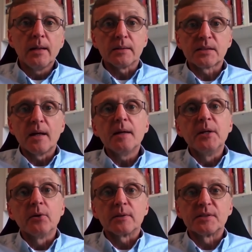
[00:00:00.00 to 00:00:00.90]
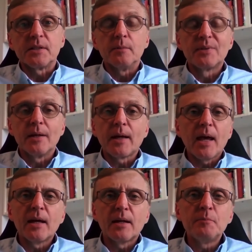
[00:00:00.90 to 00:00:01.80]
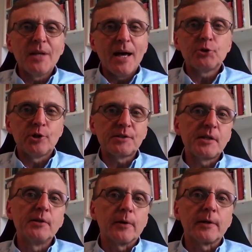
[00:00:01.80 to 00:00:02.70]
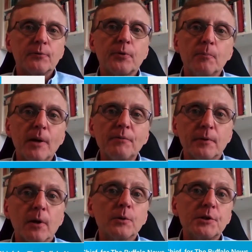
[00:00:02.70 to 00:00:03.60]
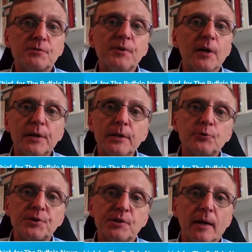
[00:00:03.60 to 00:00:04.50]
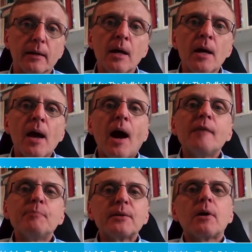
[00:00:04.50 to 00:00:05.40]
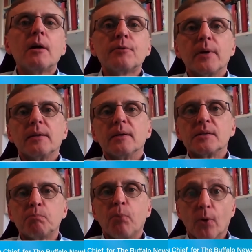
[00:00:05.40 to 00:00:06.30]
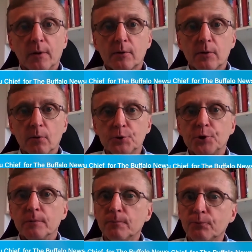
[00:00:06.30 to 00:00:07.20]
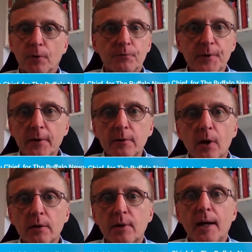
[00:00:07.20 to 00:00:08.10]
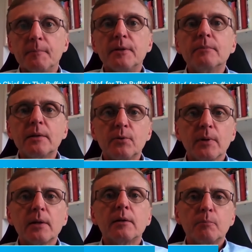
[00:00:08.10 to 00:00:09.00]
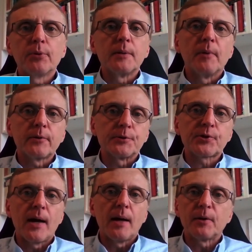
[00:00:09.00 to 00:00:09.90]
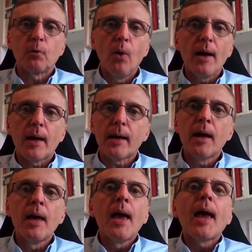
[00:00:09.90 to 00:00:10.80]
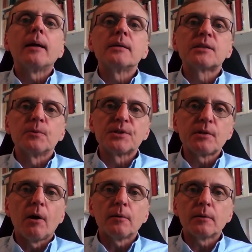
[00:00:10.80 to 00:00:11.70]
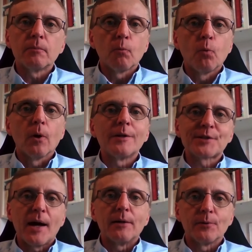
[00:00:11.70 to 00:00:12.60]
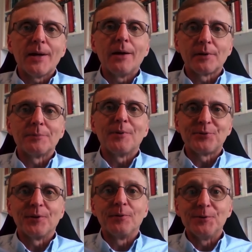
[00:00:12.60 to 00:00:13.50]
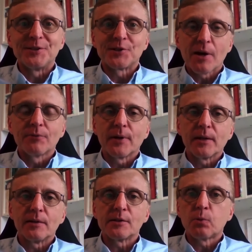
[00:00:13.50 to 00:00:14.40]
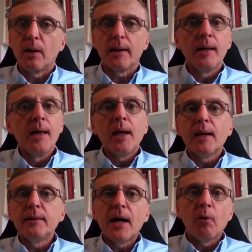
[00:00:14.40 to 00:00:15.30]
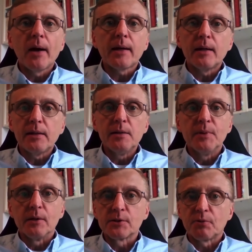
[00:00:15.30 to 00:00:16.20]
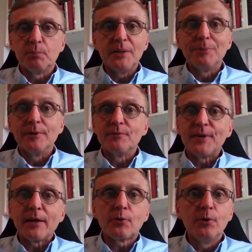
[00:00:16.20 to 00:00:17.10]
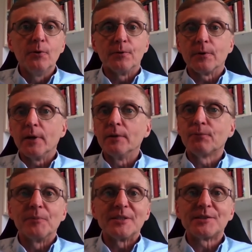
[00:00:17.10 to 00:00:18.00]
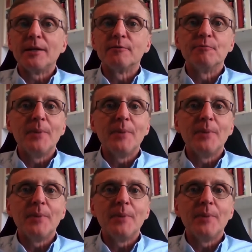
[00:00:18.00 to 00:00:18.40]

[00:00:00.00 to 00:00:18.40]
Yes, I am hearing the same thing. And I'm not just hearing it from Buffalo, which is very interesting. I've been covering this border closure for a very long time and doing it in a pretty microscopic way. And as a result, word has gotten around that the Buffalo News is covering it this way. And now I get emails from people in Vancouver and from the state of